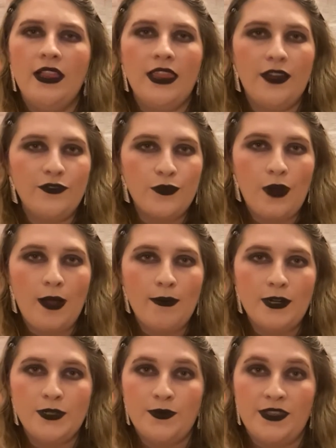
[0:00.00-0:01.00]
left
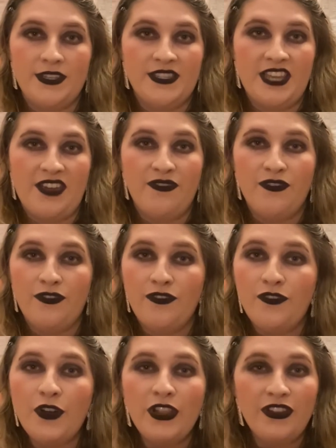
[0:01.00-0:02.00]
robbers with a safe
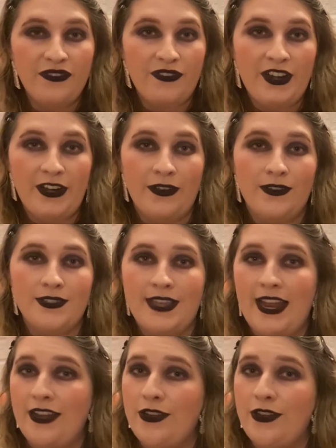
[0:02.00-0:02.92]
full of riddles and